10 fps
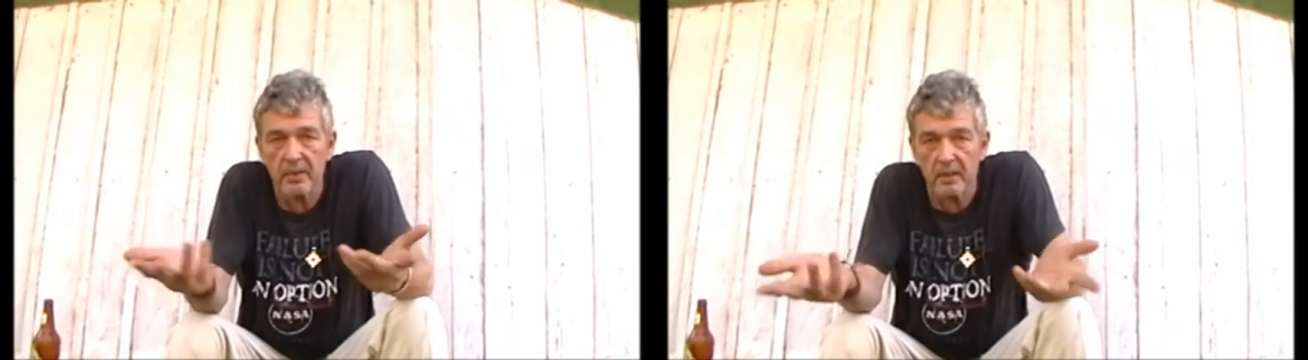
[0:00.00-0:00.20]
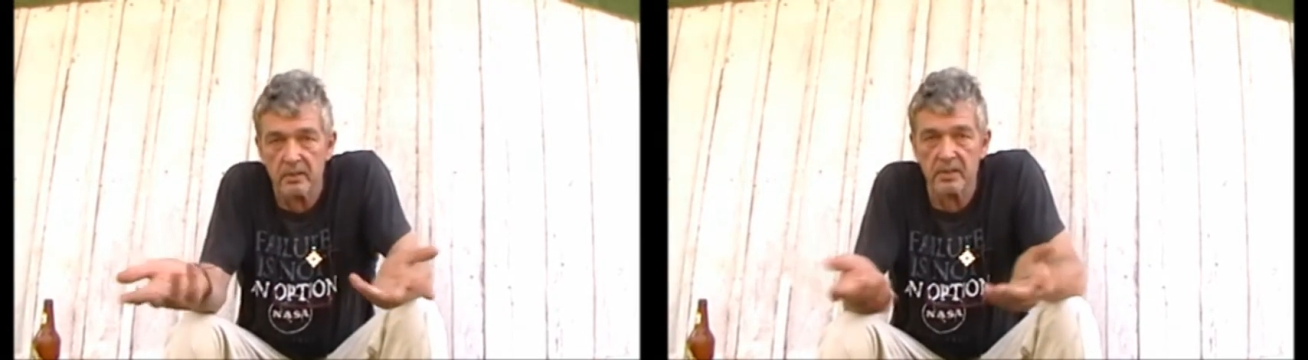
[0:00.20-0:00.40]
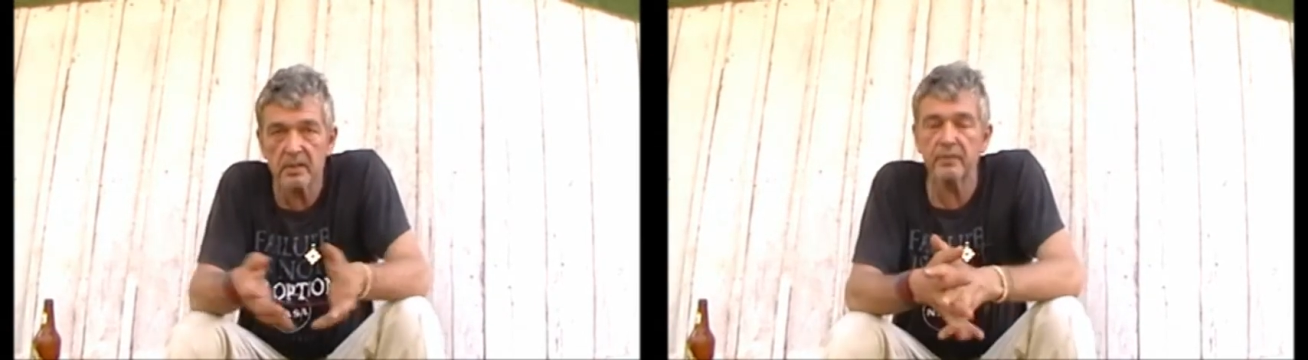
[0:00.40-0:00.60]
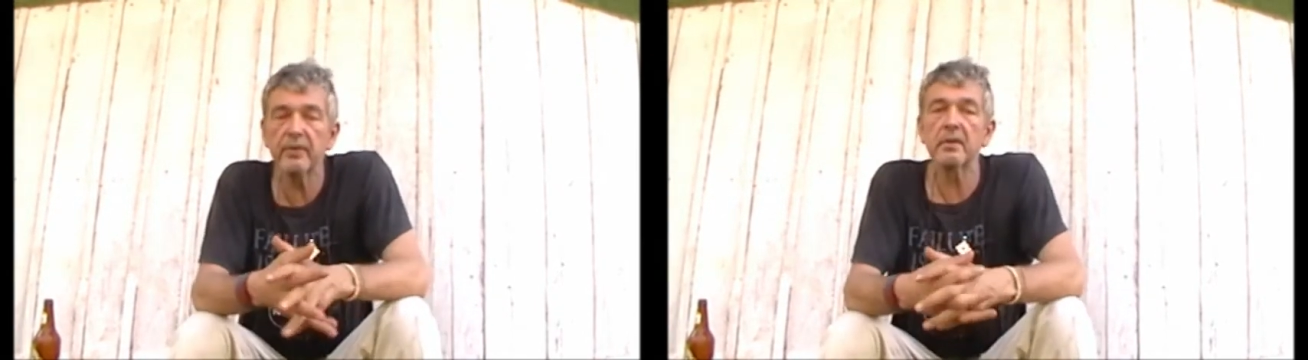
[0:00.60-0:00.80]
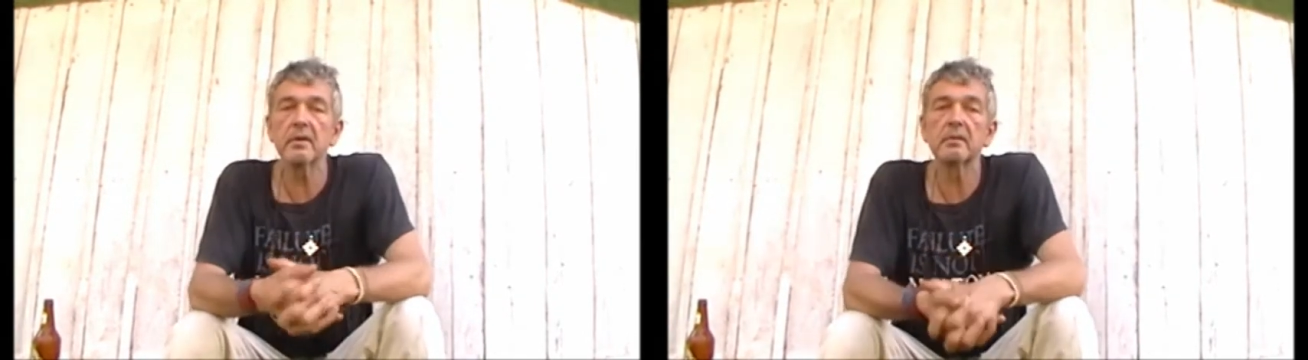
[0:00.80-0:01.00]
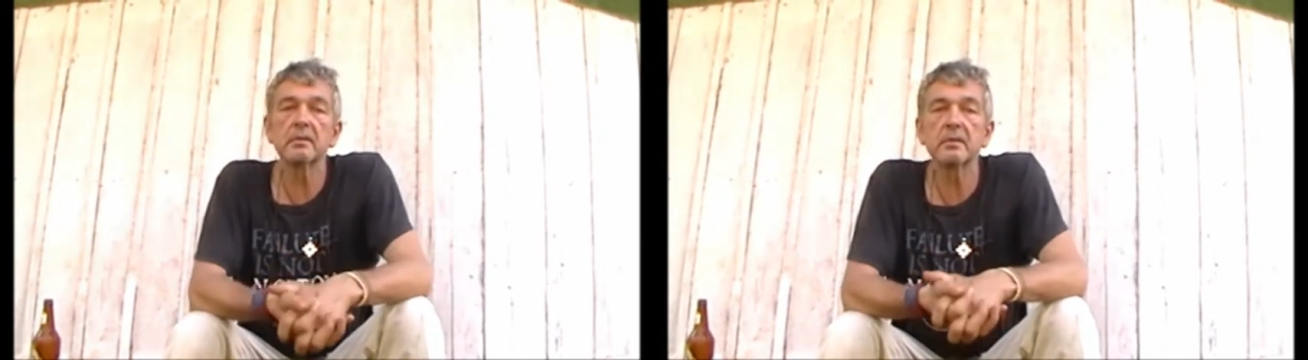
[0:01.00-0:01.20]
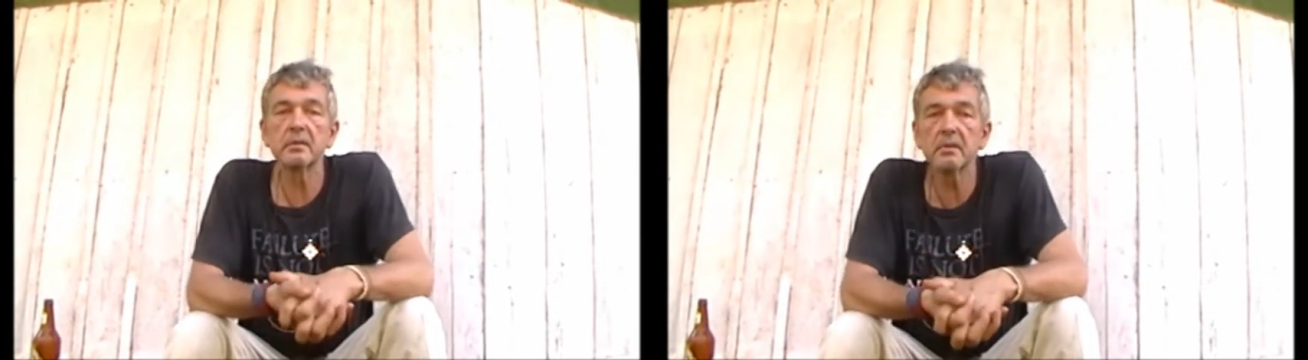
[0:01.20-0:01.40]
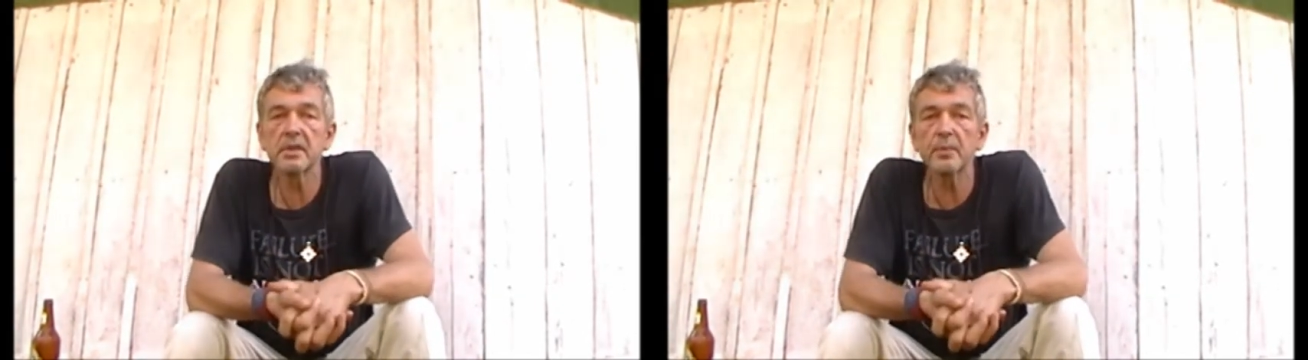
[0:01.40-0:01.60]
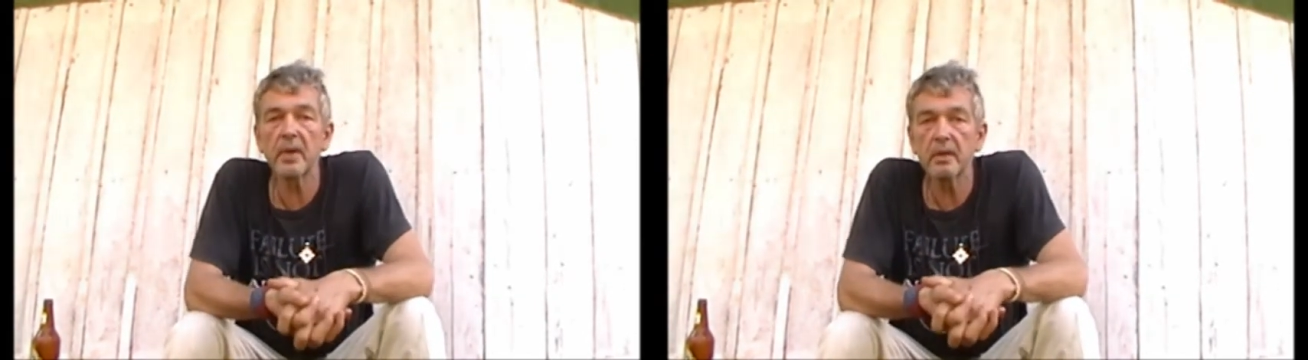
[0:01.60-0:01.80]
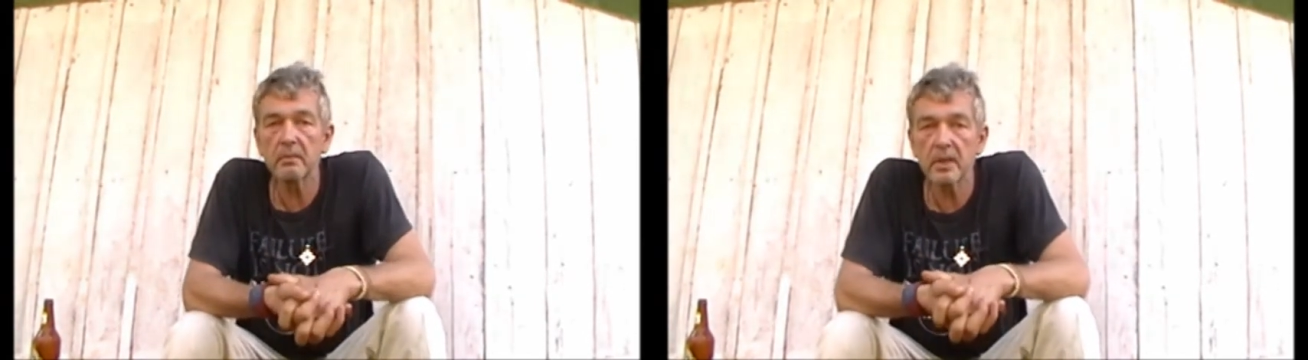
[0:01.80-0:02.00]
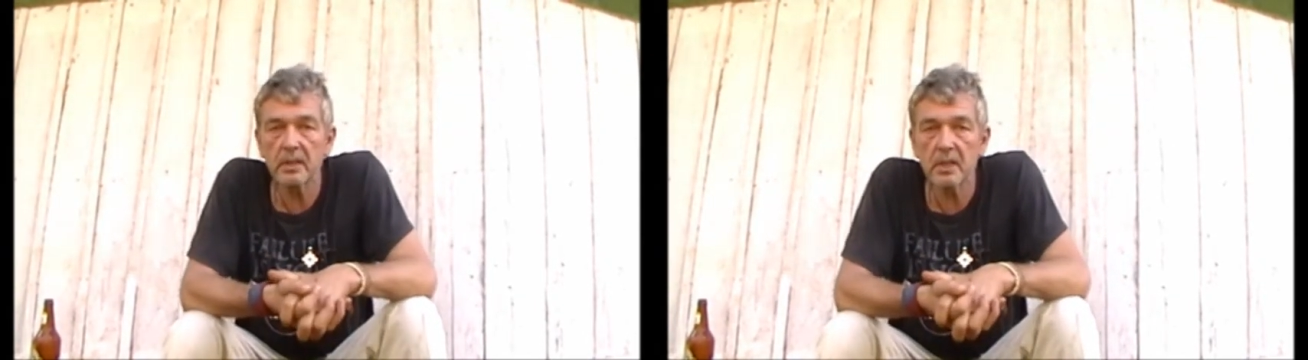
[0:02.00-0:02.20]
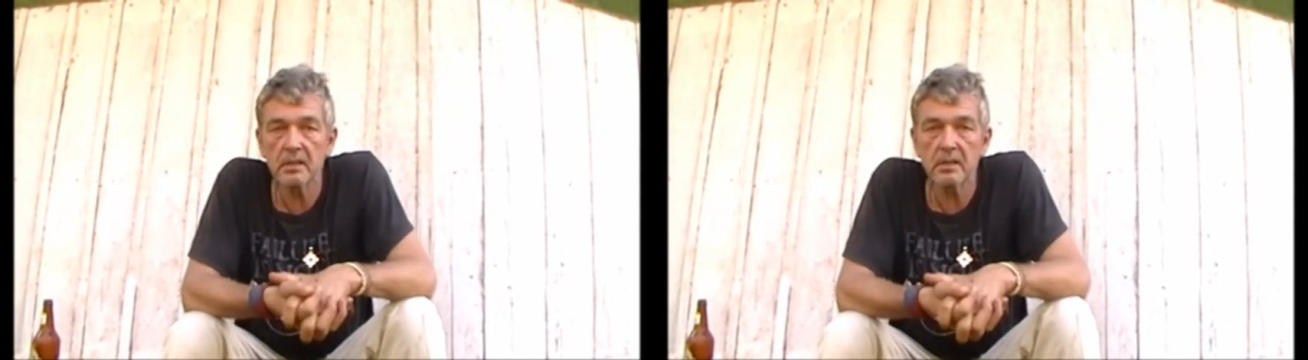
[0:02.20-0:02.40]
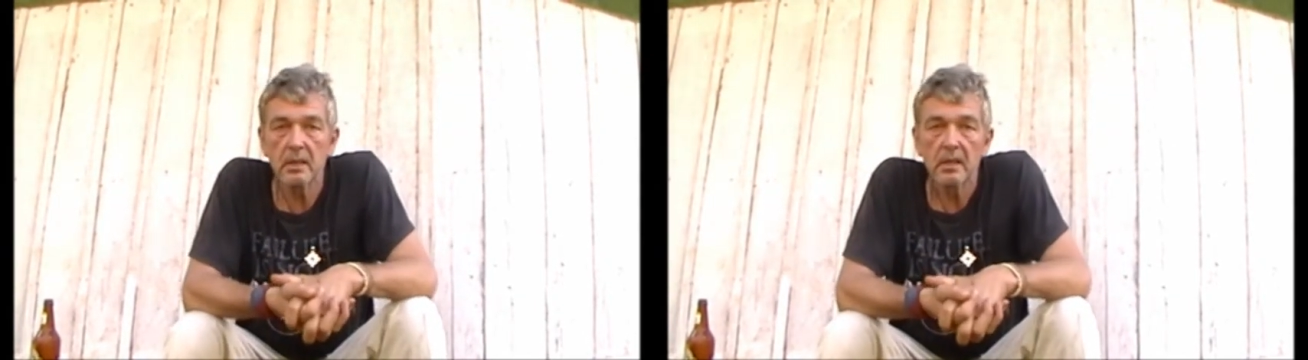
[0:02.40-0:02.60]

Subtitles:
than just this video to explain what has